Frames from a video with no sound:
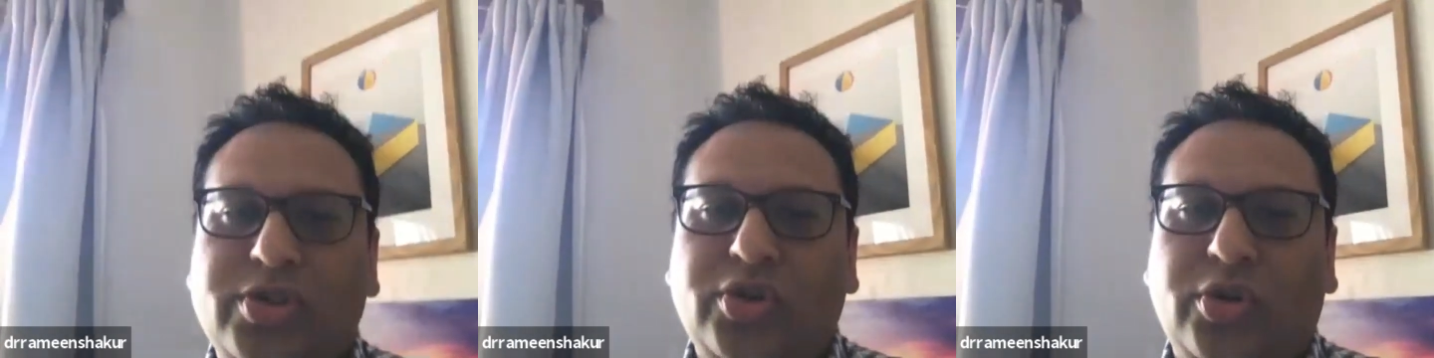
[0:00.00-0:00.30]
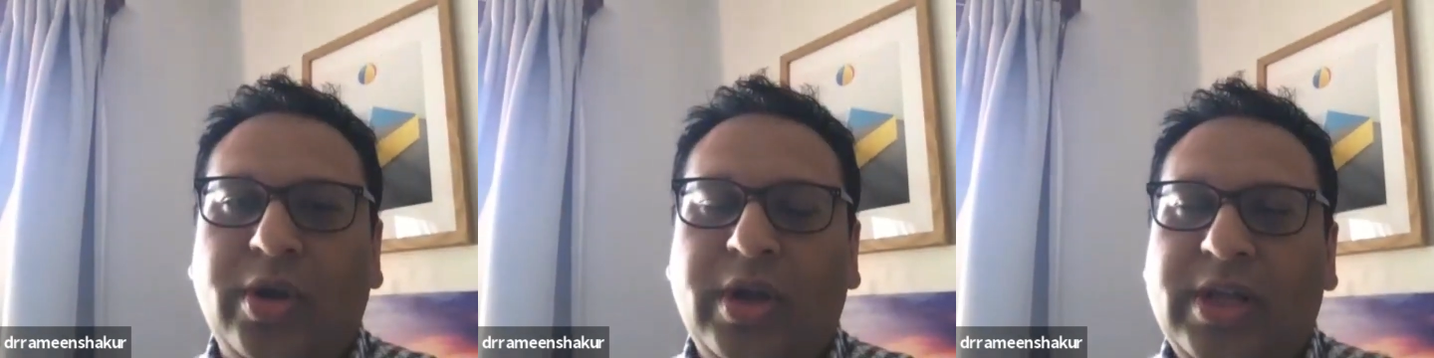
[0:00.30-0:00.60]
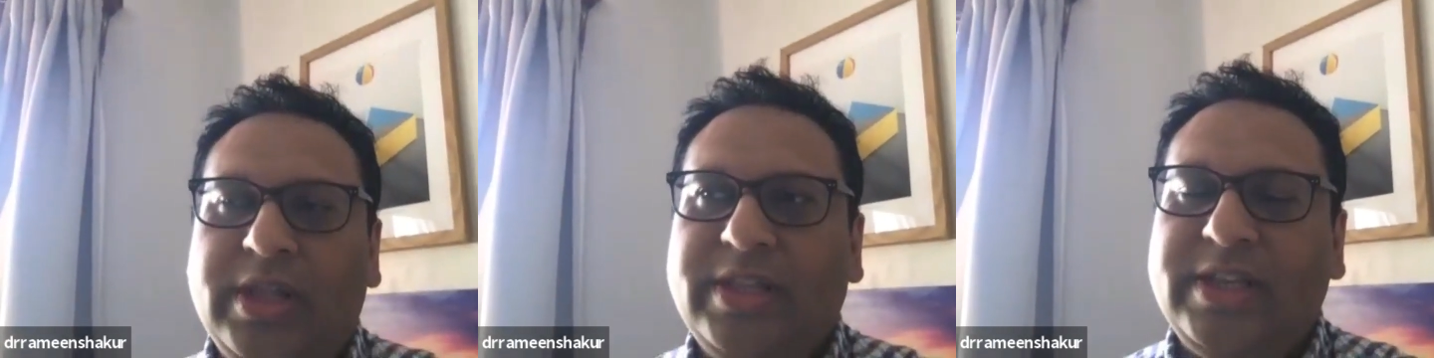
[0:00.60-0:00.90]
So
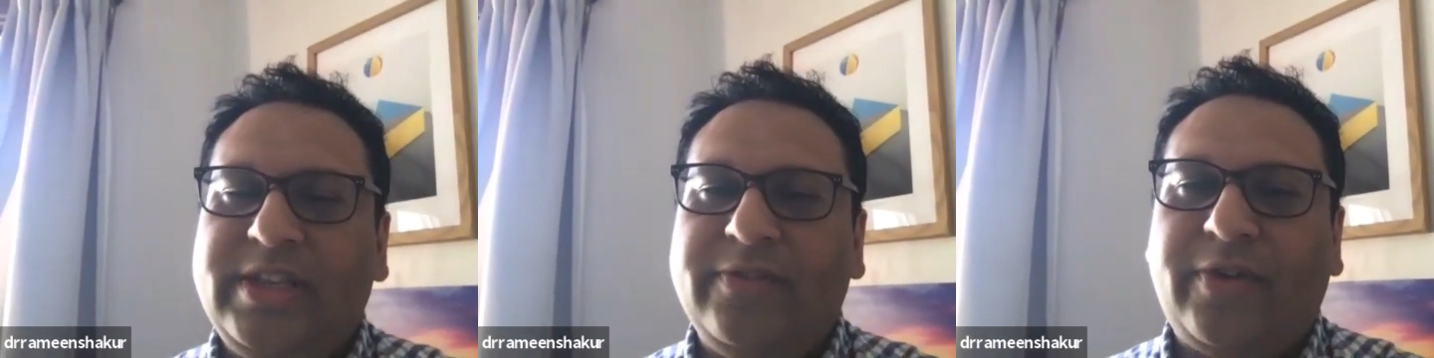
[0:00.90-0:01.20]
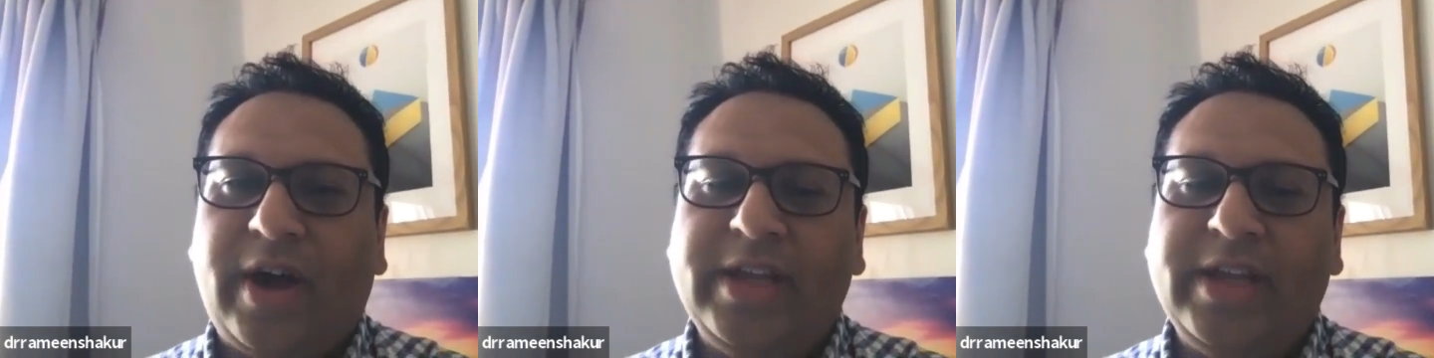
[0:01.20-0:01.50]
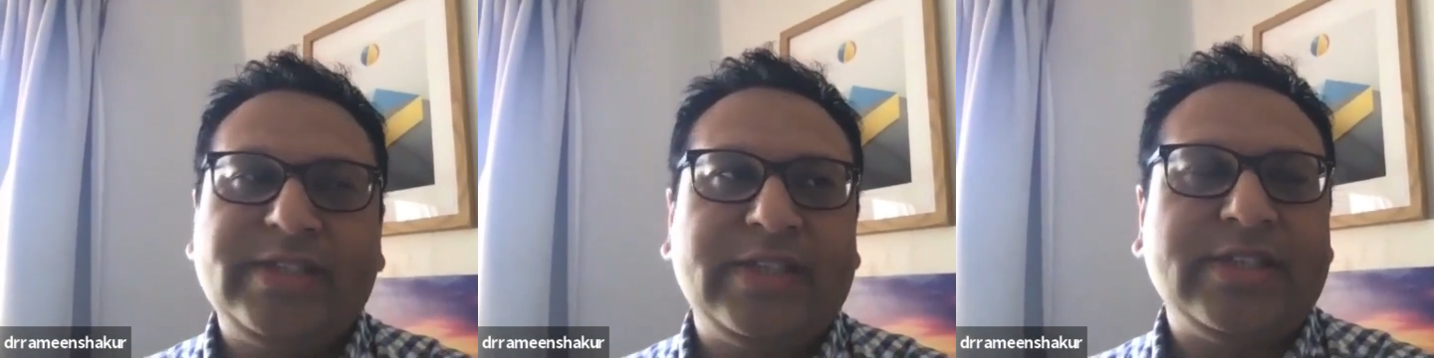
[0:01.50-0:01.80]
the
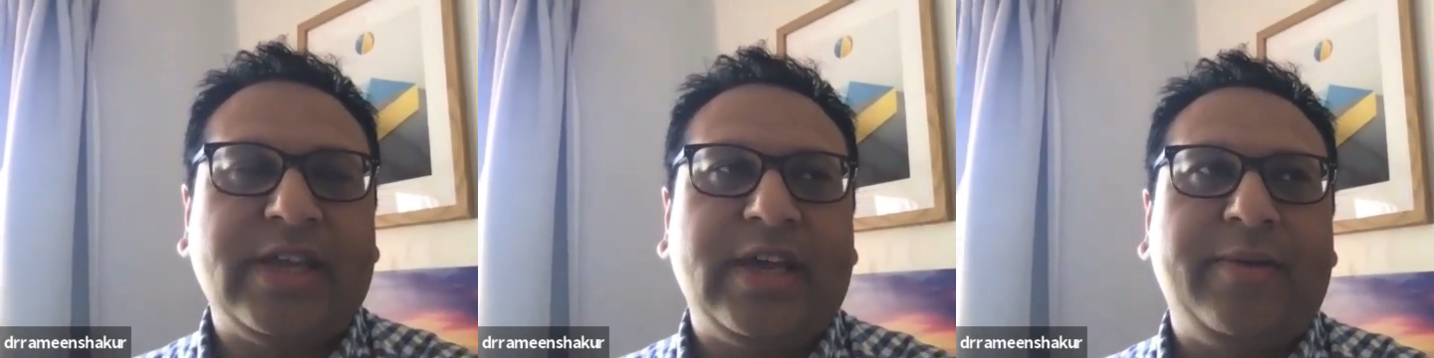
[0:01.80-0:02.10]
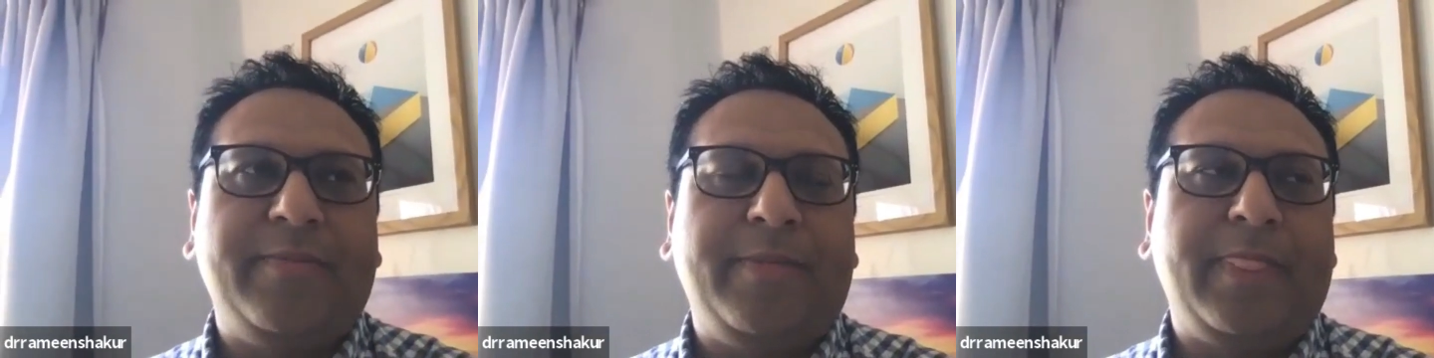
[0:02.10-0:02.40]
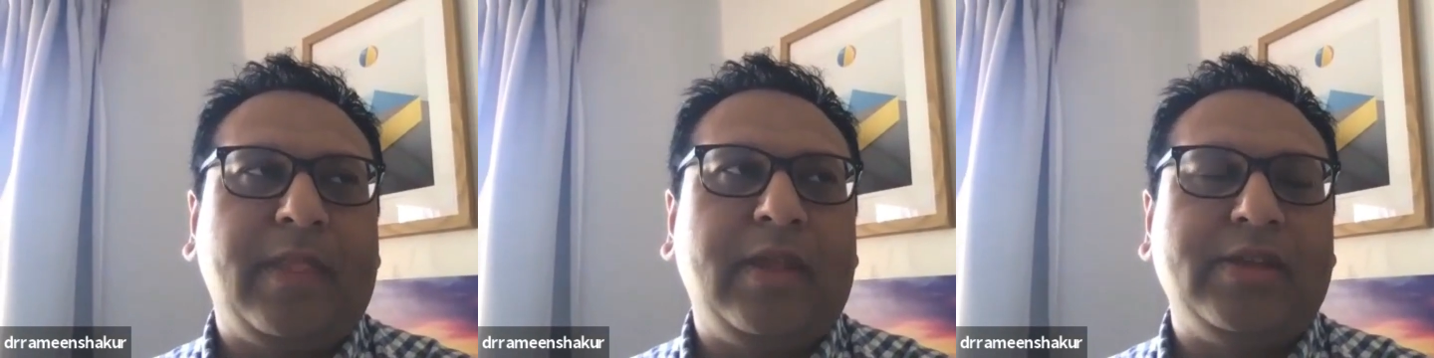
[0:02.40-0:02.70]
device
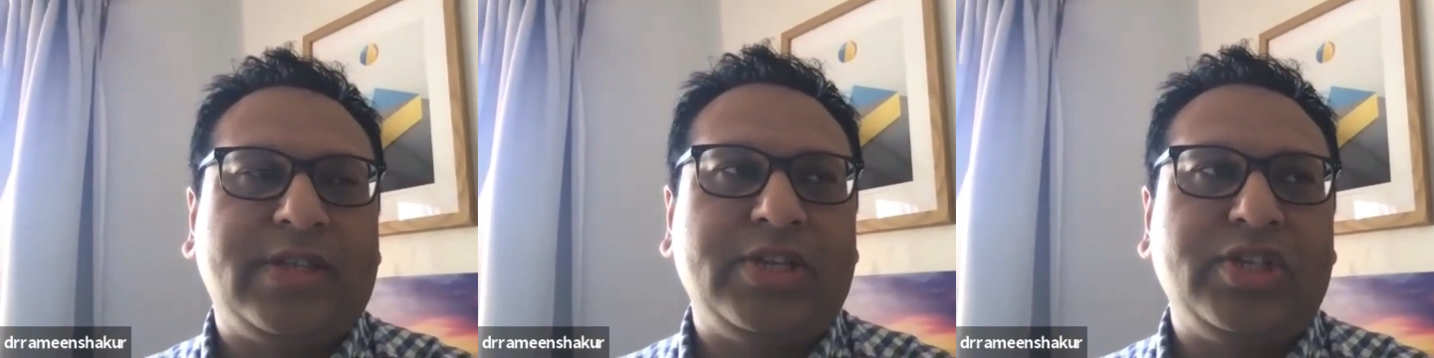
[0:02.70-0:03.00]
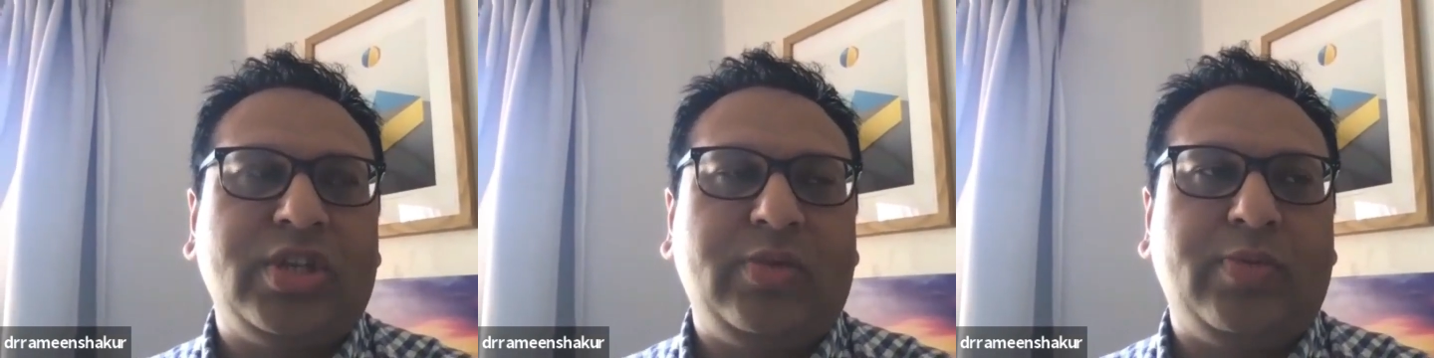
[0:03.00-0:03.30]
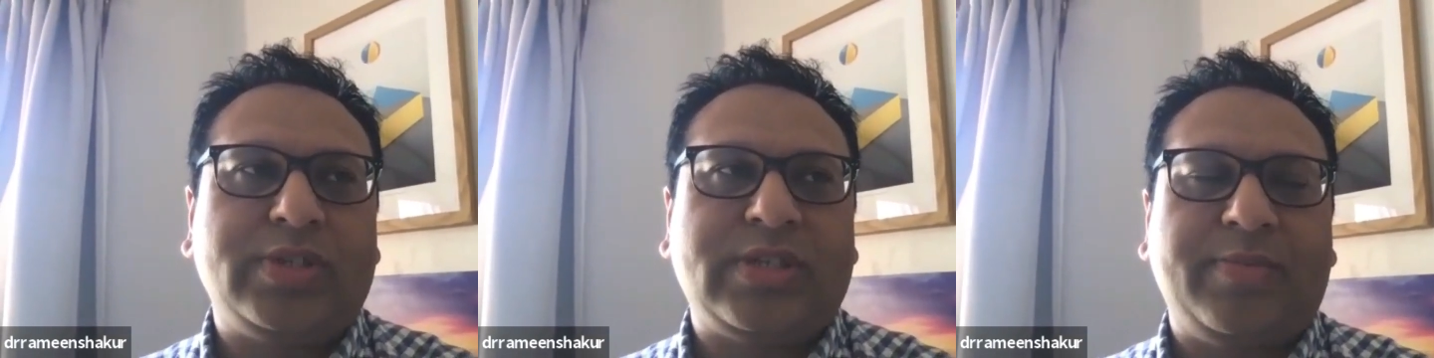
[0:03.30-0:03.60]
essentially
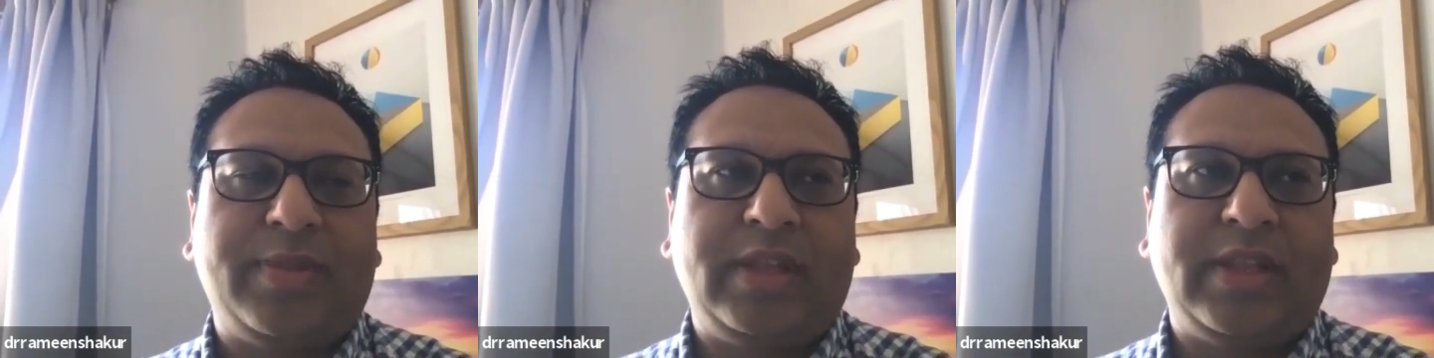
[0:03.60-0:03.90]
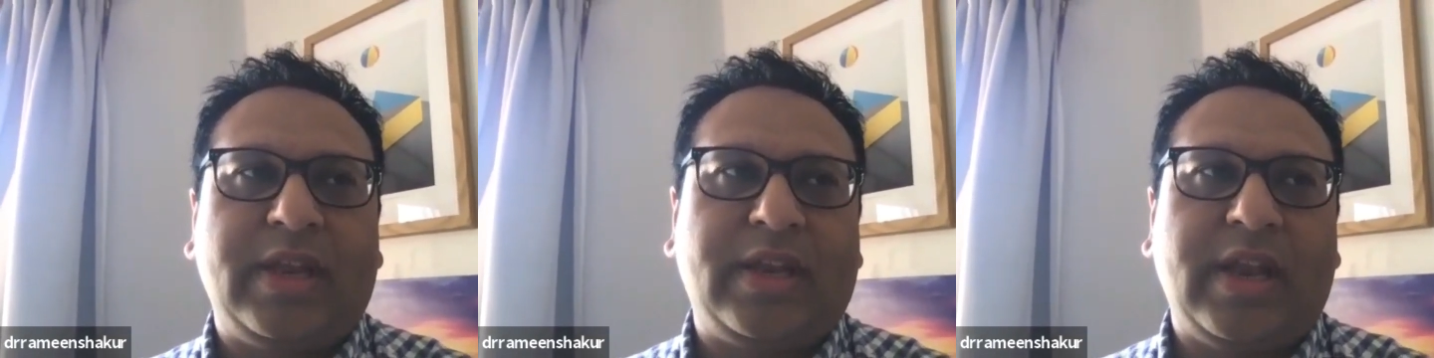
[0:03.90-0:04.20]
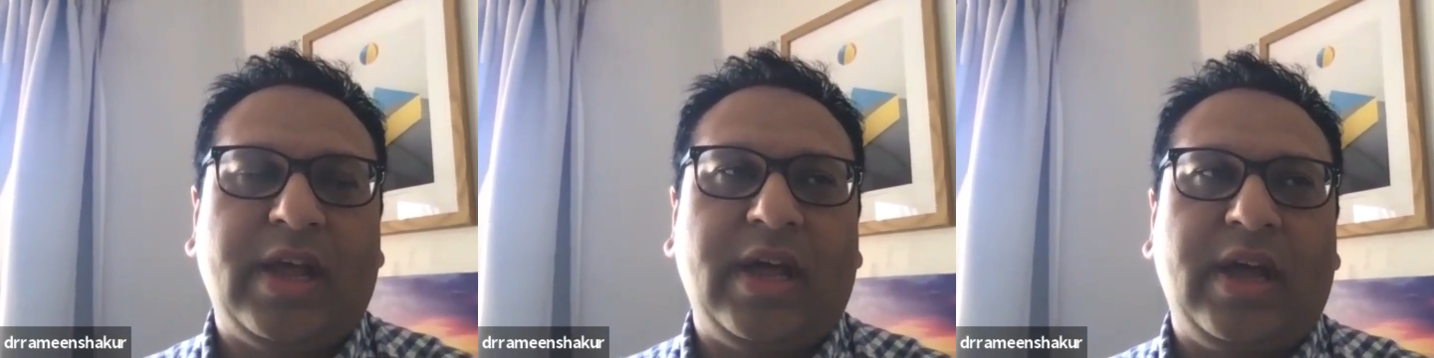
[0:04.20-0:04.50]
was something that
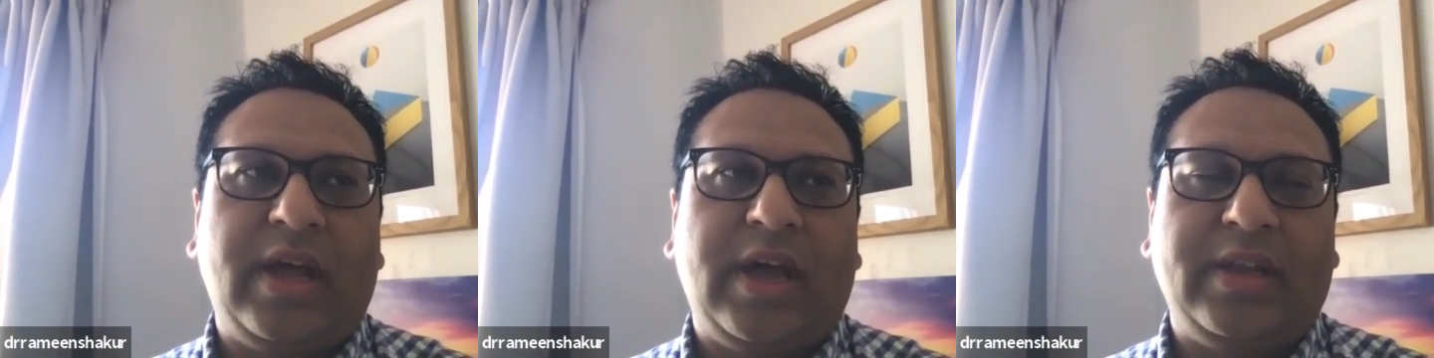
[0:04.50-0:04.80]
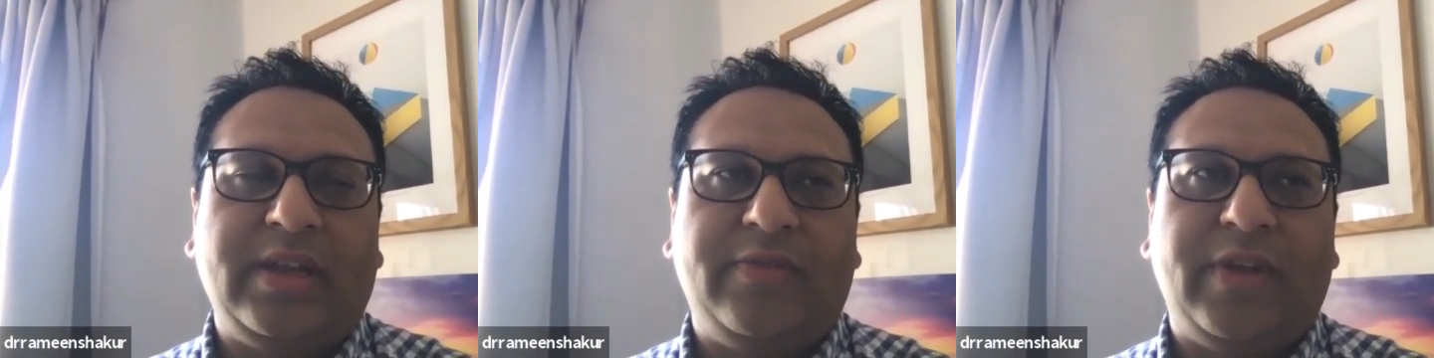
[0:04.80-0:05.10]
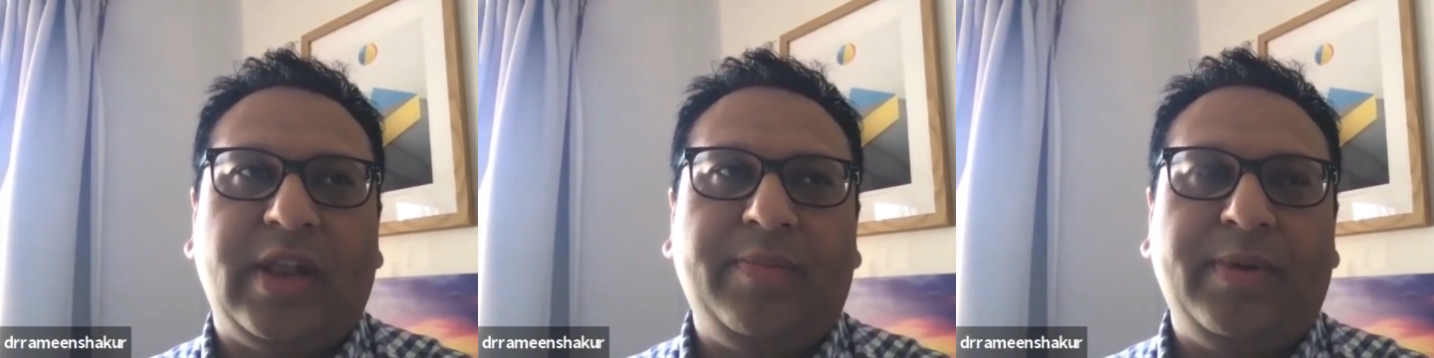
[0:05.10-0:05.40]
I had
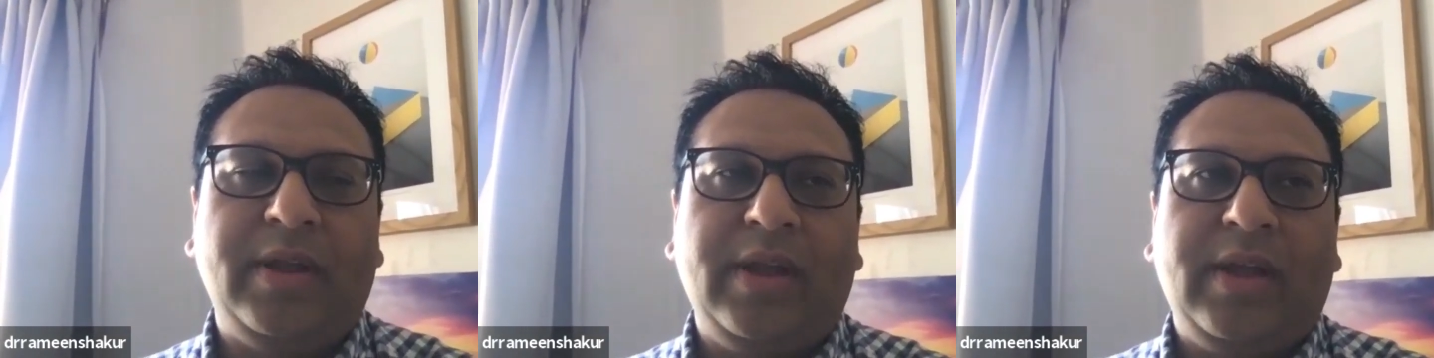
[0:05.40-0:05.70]
developed